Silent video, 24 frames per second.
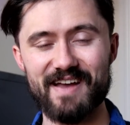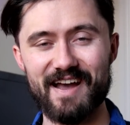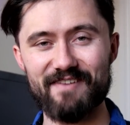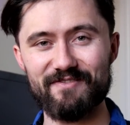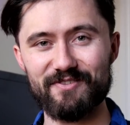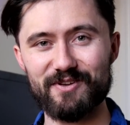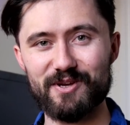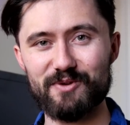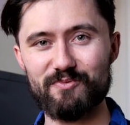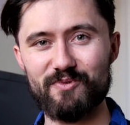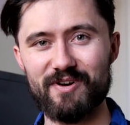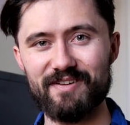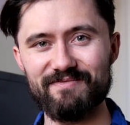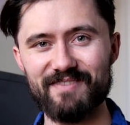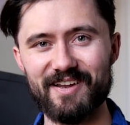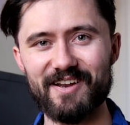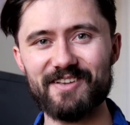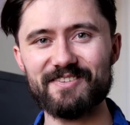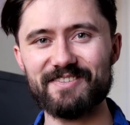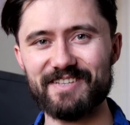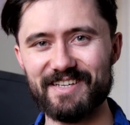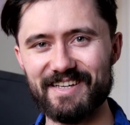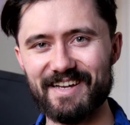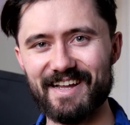Have a good one, and
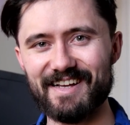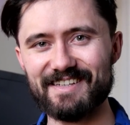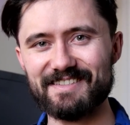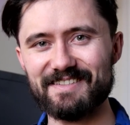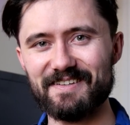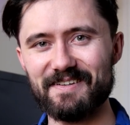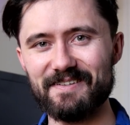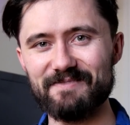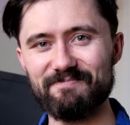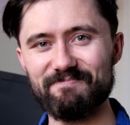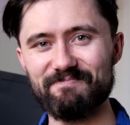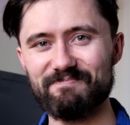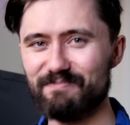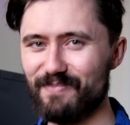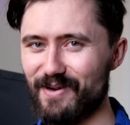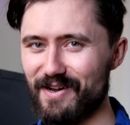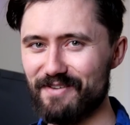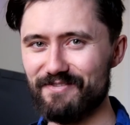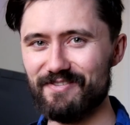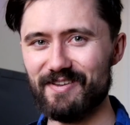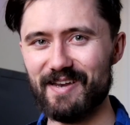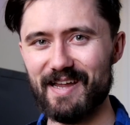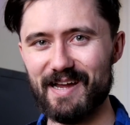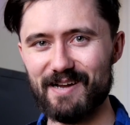I'll see you next time.
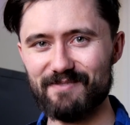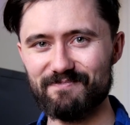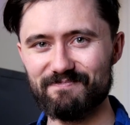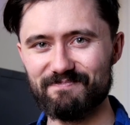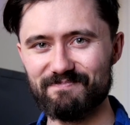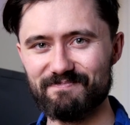Bye for now.